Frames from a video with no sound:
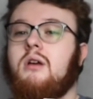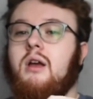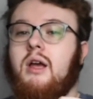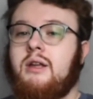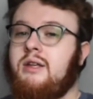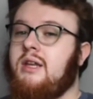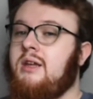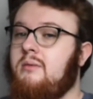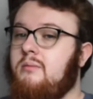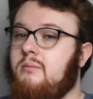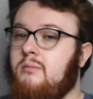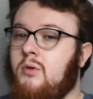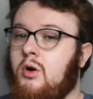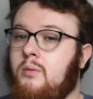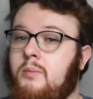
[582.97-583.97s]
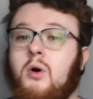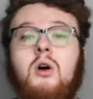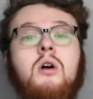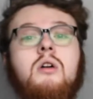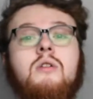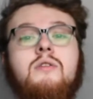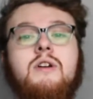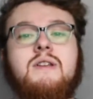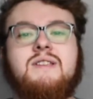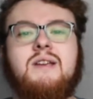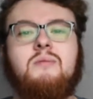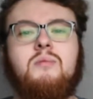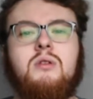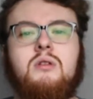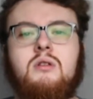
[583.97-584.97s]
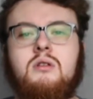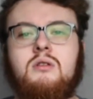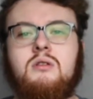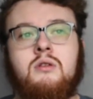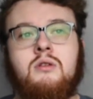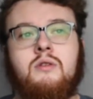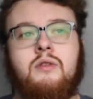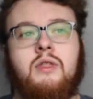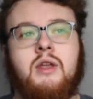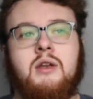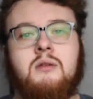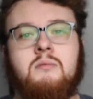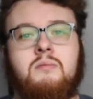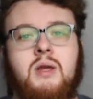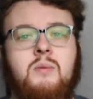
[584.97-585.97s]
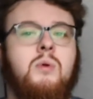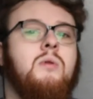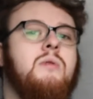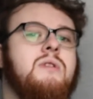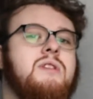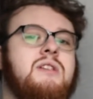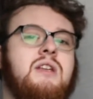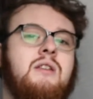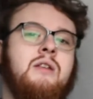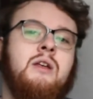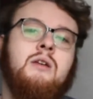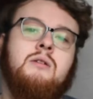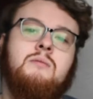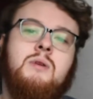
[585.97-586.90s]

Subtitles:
and eat more pork, for example, then people will see that.